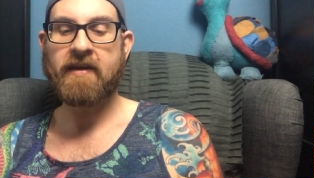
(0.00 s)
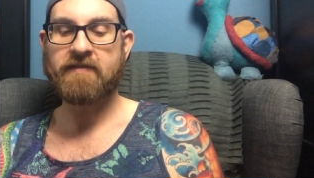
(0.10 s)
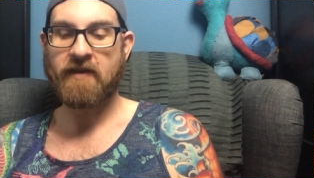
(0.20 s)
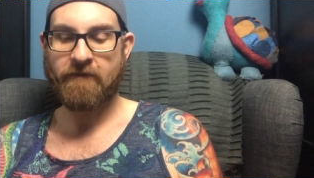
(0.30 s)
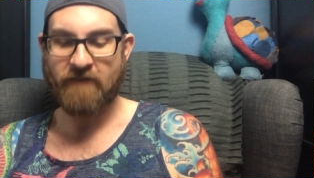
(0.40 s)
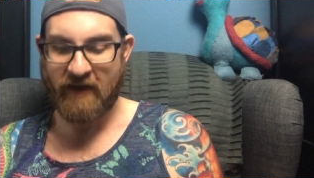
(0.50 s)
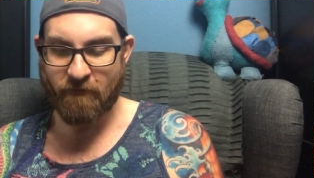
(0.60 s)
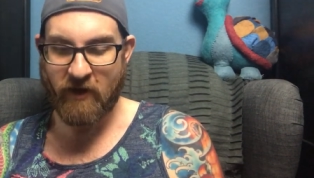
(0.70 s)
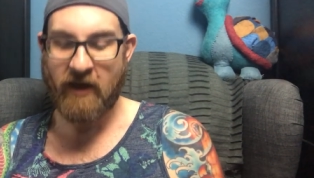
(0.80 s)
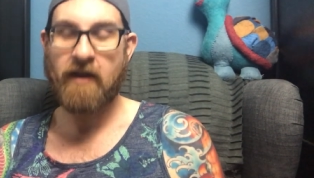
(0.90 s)
is their
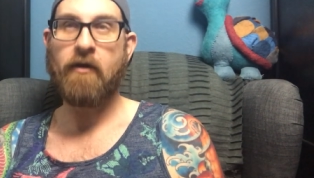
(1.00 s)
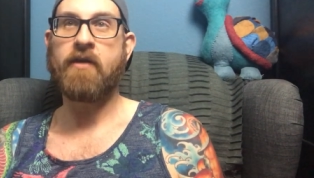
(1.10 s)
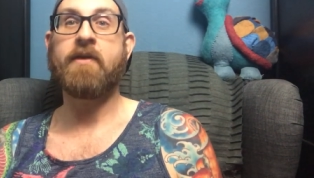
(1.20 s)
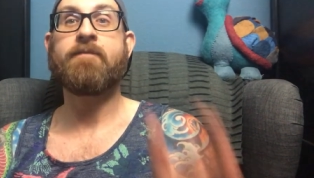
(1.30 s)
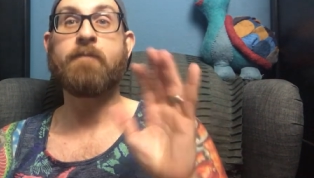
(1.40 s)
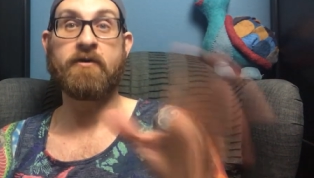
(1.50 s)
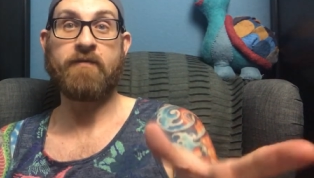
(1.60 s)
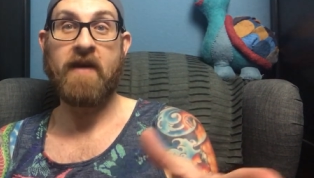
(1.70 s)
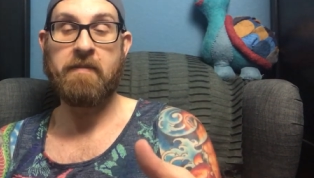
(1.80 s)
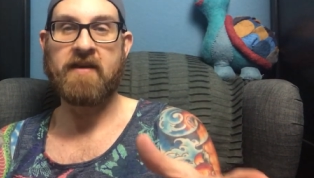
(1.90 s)
favorite or their
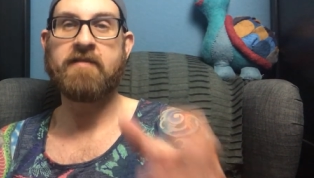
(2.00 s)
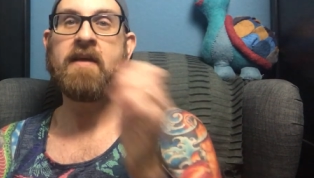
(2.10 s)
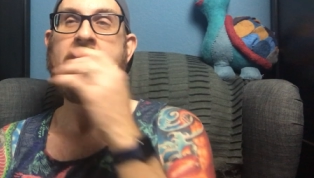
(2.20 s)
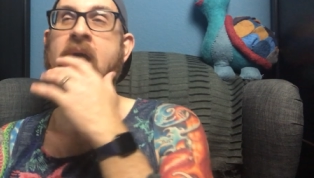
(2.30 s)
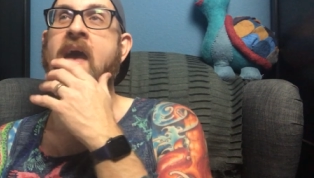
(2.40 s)
most famous.